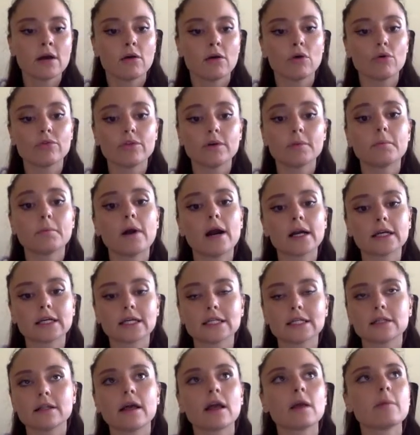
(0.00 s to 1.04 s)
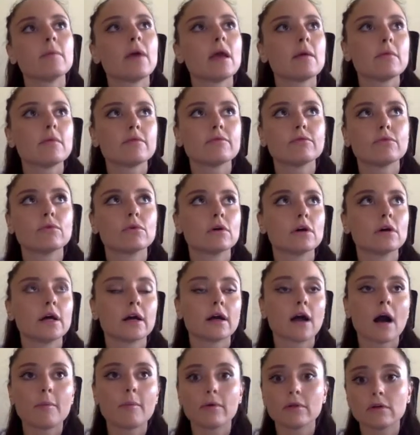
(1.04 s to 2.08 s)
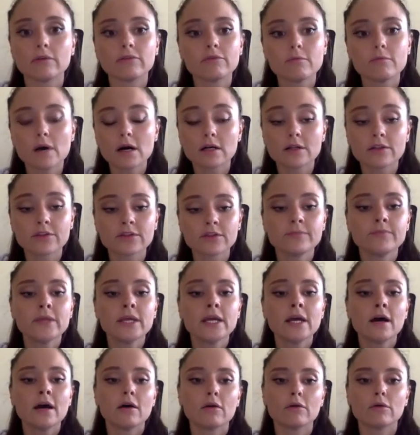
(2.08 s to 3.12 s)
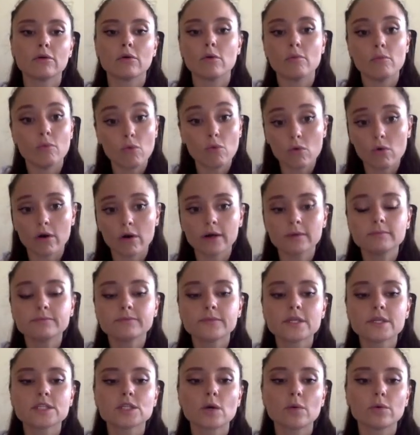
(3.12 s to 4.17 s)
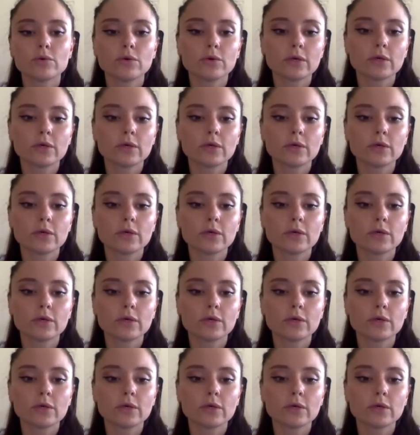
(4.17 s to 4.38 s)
on the market, like maybe for a couple of months or more. So you